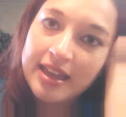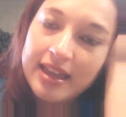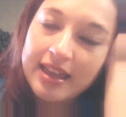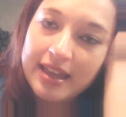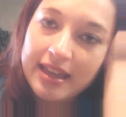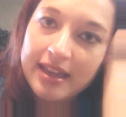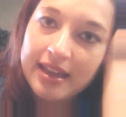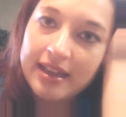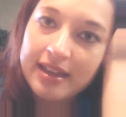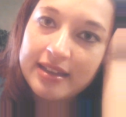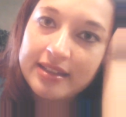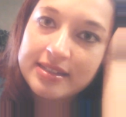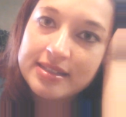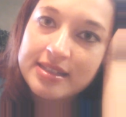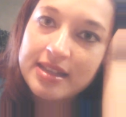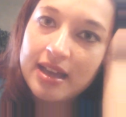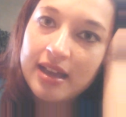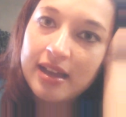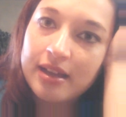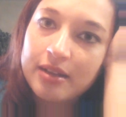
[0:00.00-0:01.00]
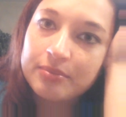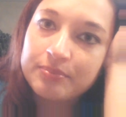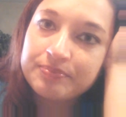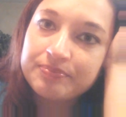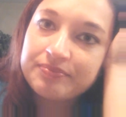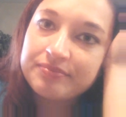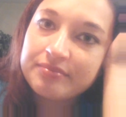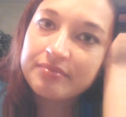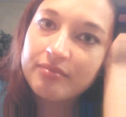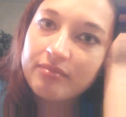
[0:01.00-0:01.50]

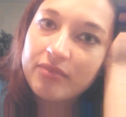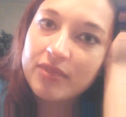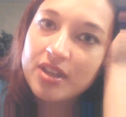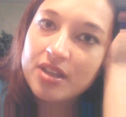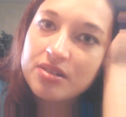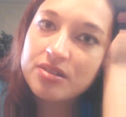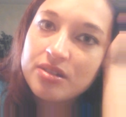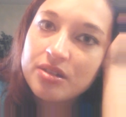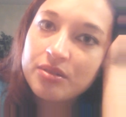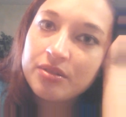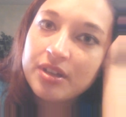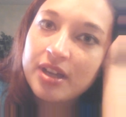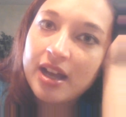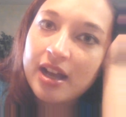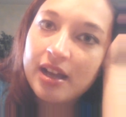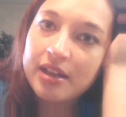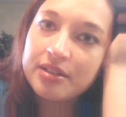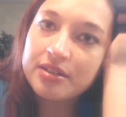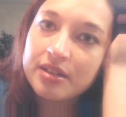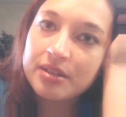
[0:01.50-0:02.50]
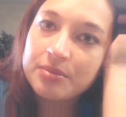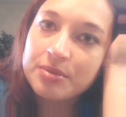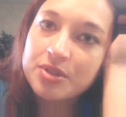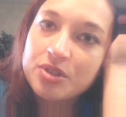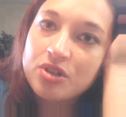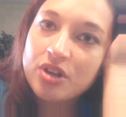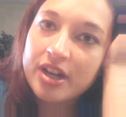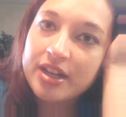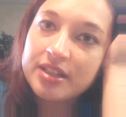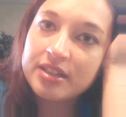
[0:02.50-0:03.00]
And so yeah, I was
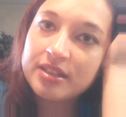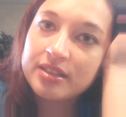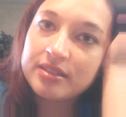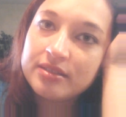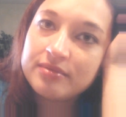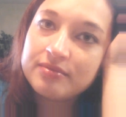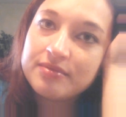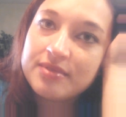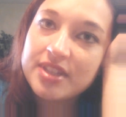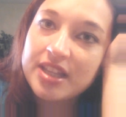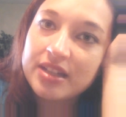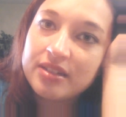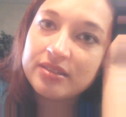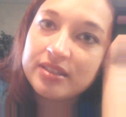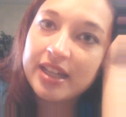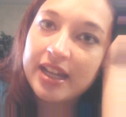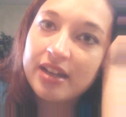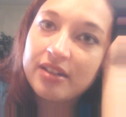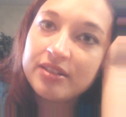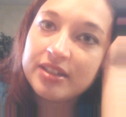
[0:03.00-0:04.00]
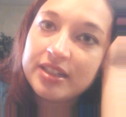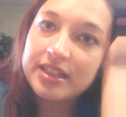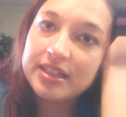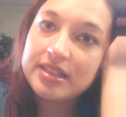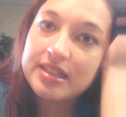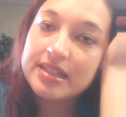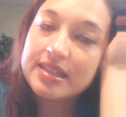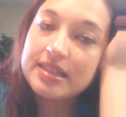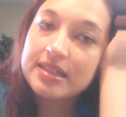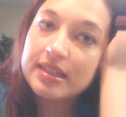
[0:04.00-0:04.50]
trying to settle down and get
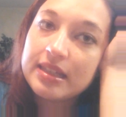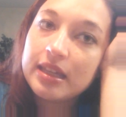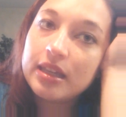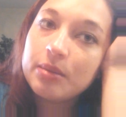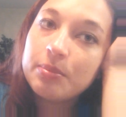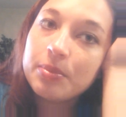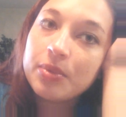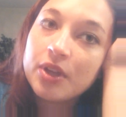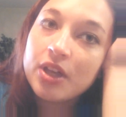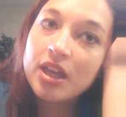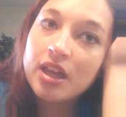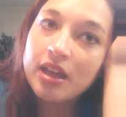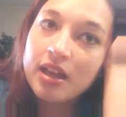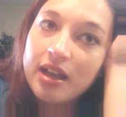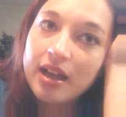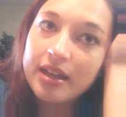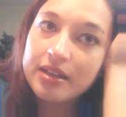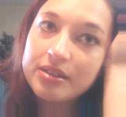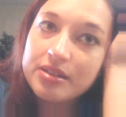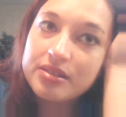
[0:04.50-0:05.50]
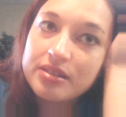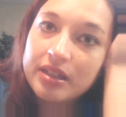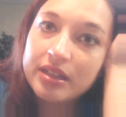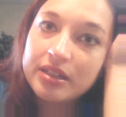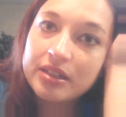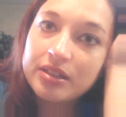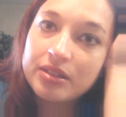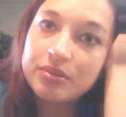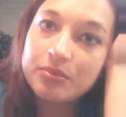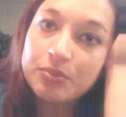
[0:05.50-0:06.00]
to sleep. I
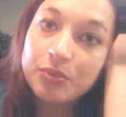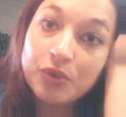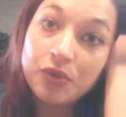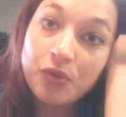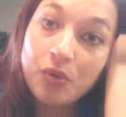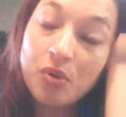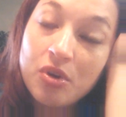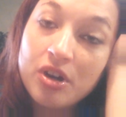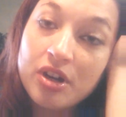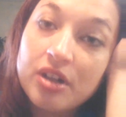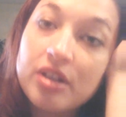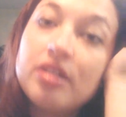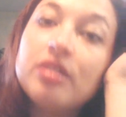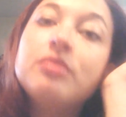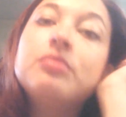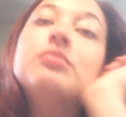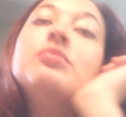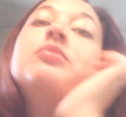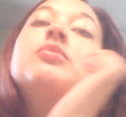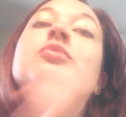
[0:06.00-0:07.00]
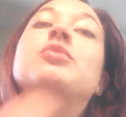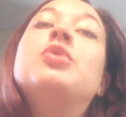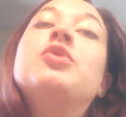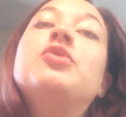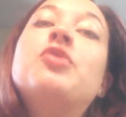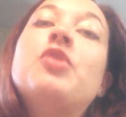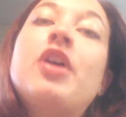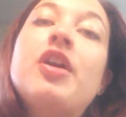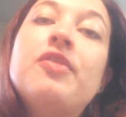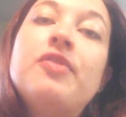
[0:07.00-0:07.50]
decided before
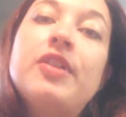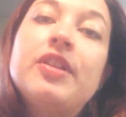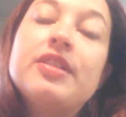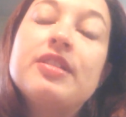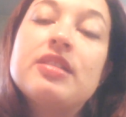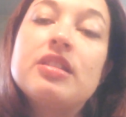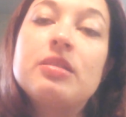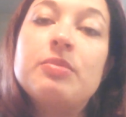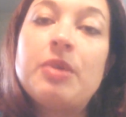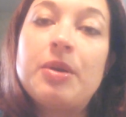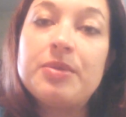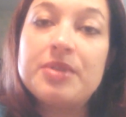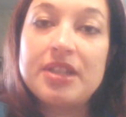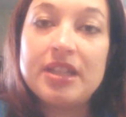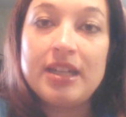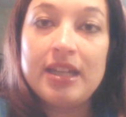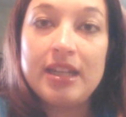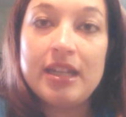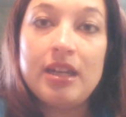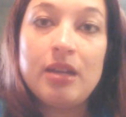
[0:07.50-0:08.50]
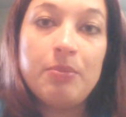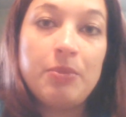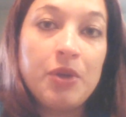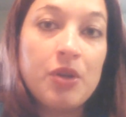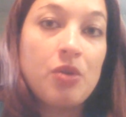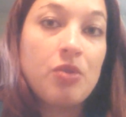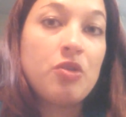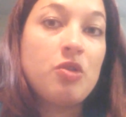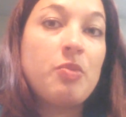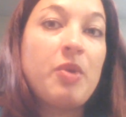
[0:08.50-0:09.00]
I fell asleep I was going to get up and
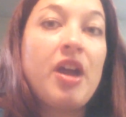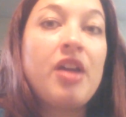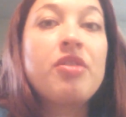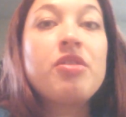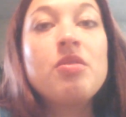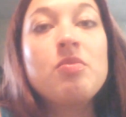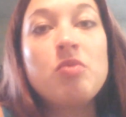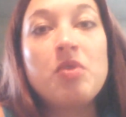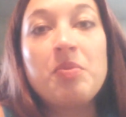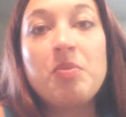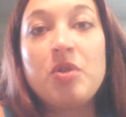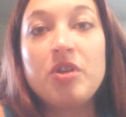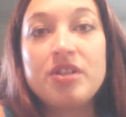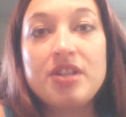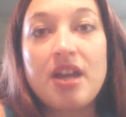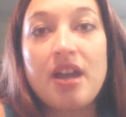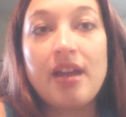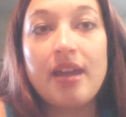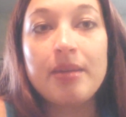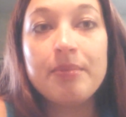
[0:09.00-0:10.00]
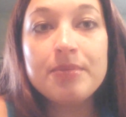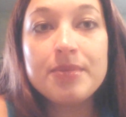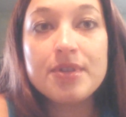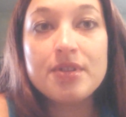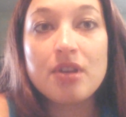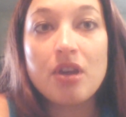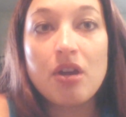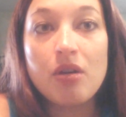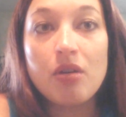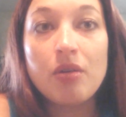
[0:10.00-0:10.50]
go to the bathroom one more time.
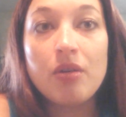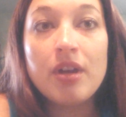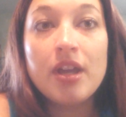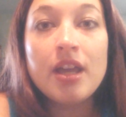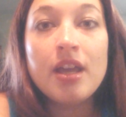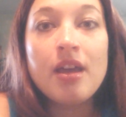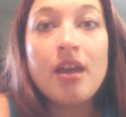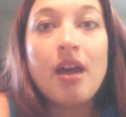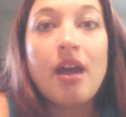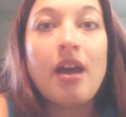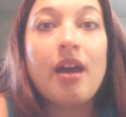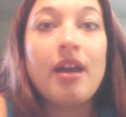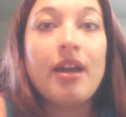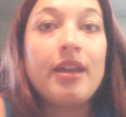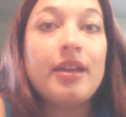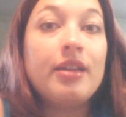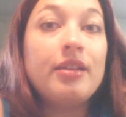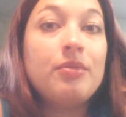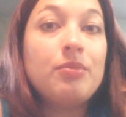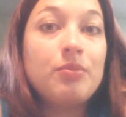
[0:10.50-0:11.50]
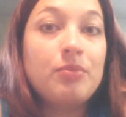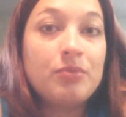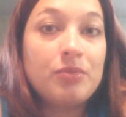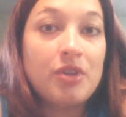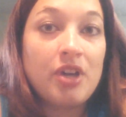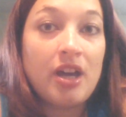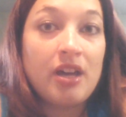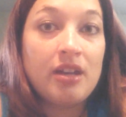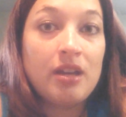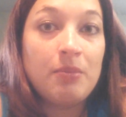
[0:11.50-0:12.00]
So I
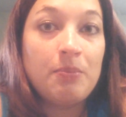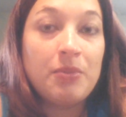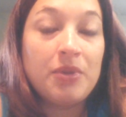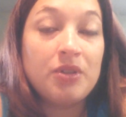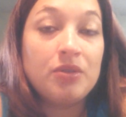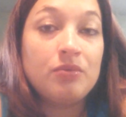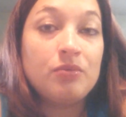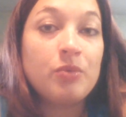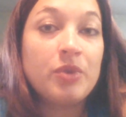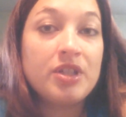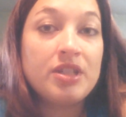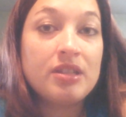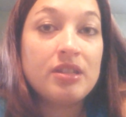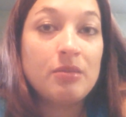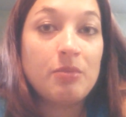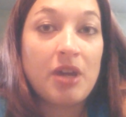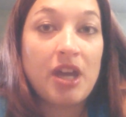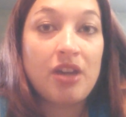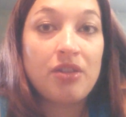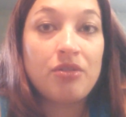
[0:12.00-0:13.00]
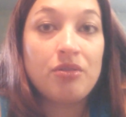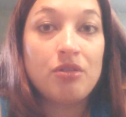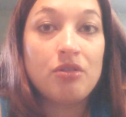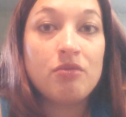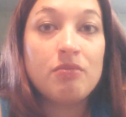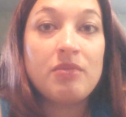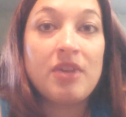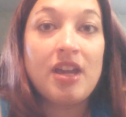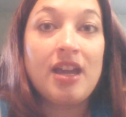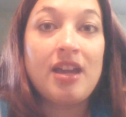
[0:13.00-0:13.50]
got up and went to the
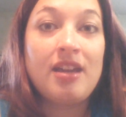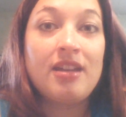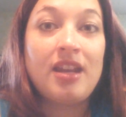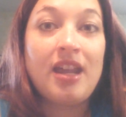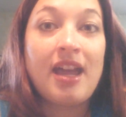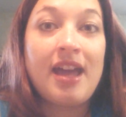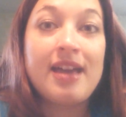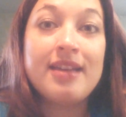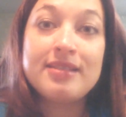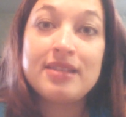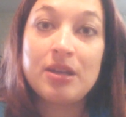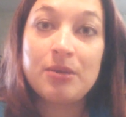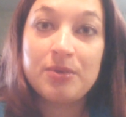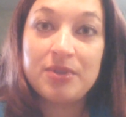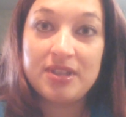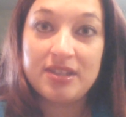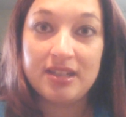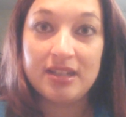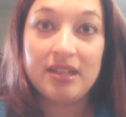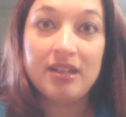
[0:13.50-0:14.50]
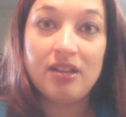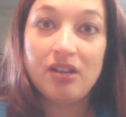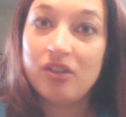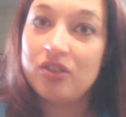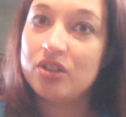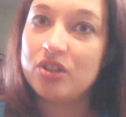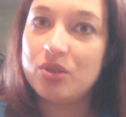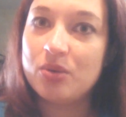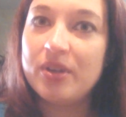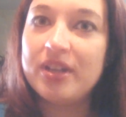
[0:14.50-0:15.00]
bathroom, and as I was sitting on
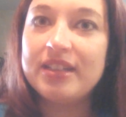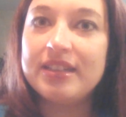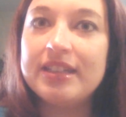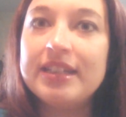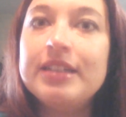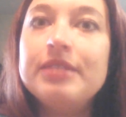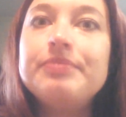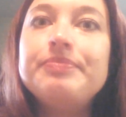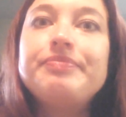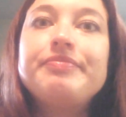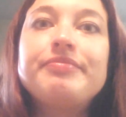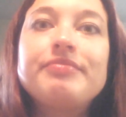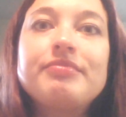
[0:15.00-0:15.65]
the toilet,